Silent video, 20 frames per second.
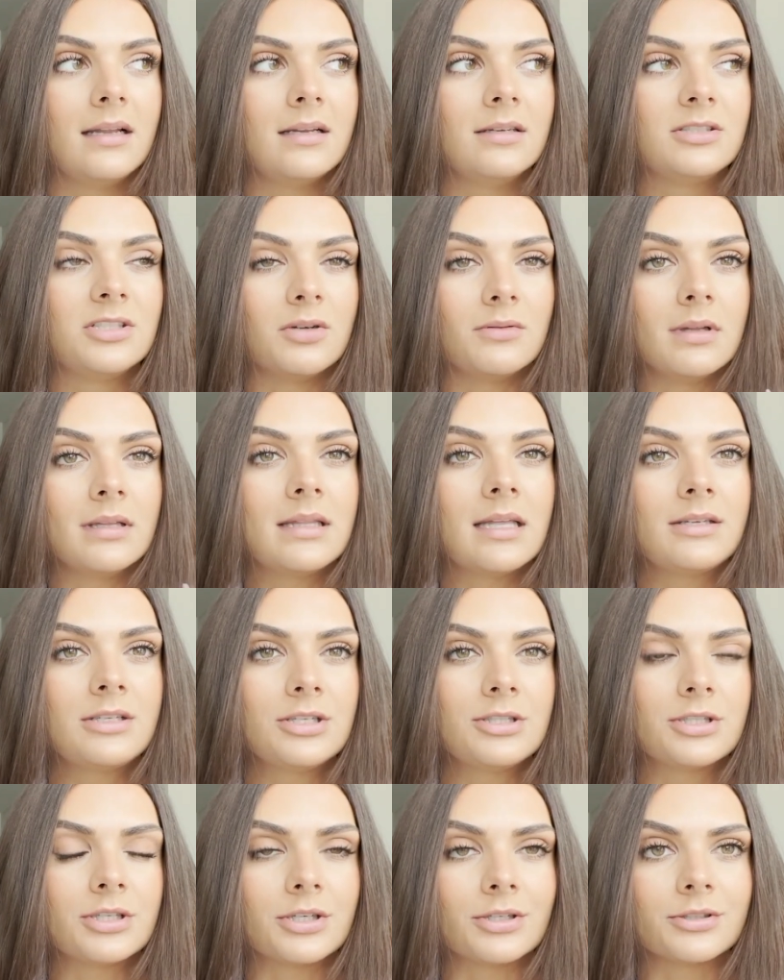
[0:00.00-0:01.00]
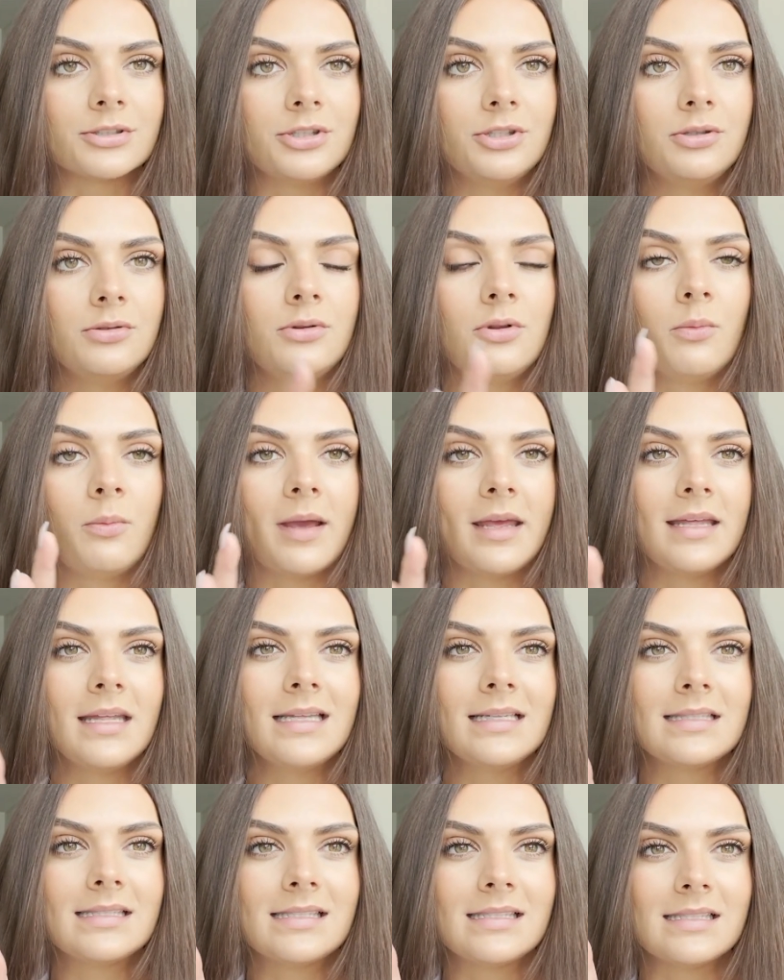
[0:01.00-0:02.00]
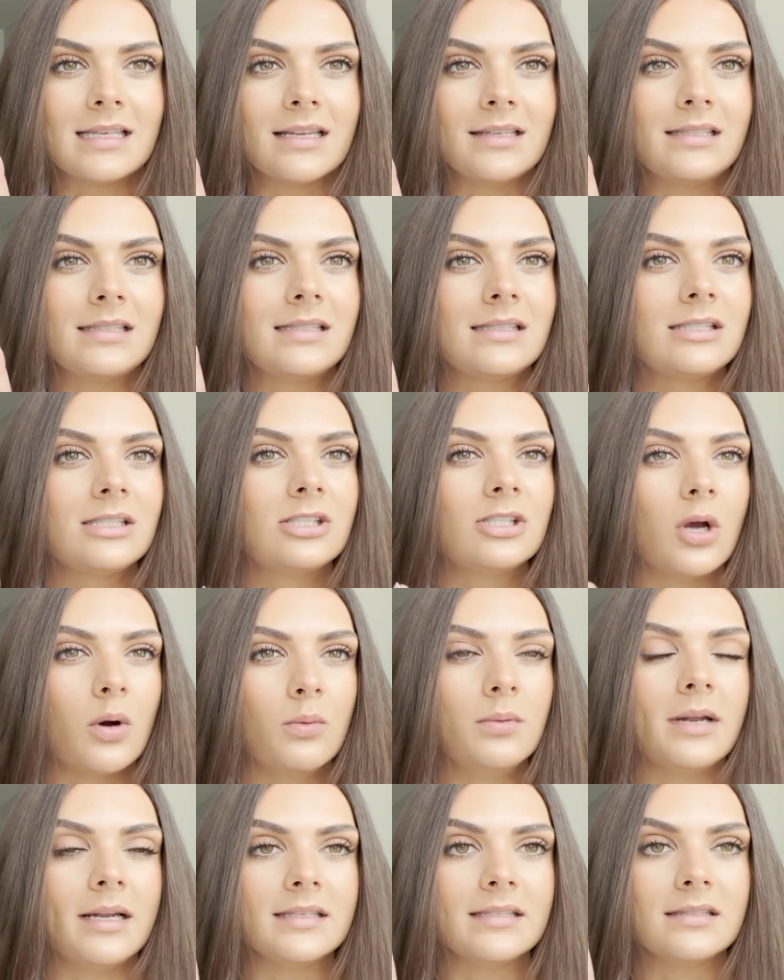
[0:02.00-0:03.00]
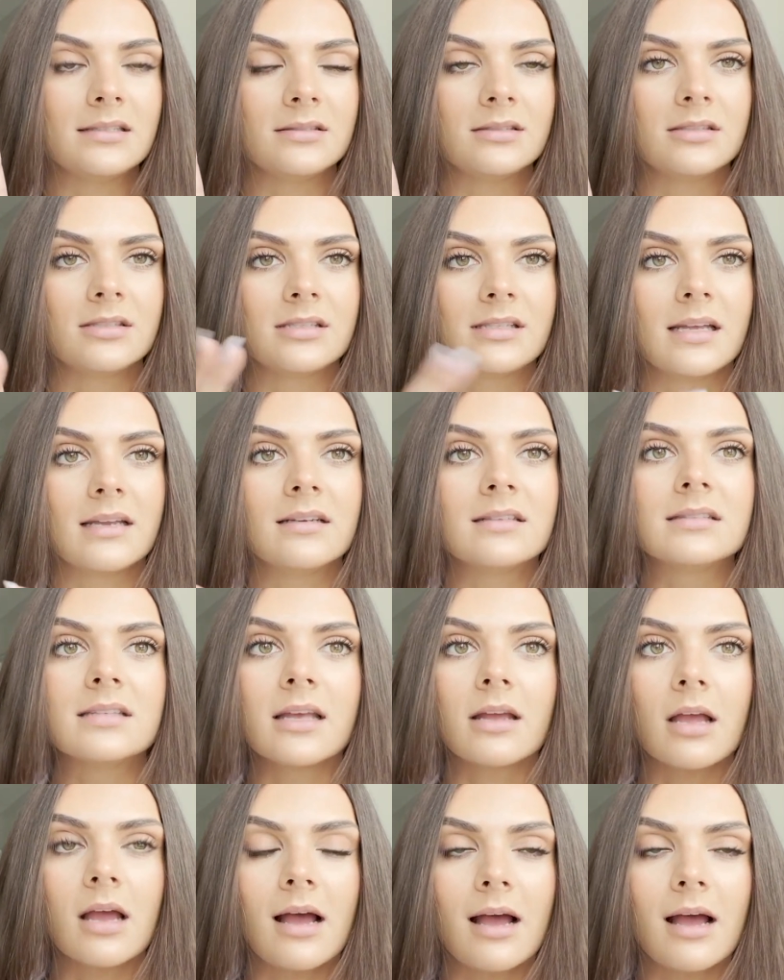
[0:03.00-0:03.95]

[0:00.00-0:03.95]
Don't let that deter you. The way it sits so nicely on your skin, it's like,